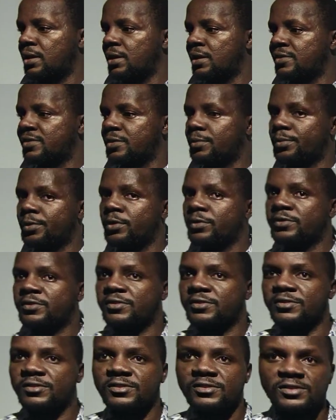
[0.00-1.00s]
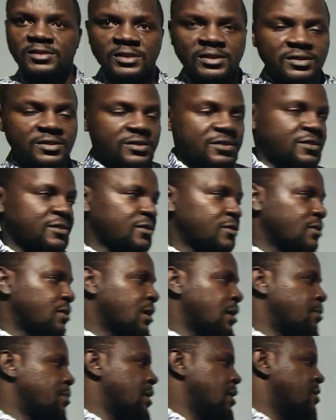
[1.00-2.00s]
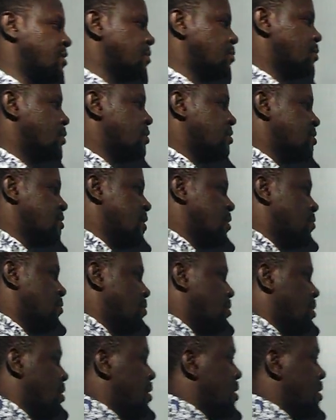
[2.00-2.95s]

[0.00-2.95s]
18 plus 6, 18 plus 7,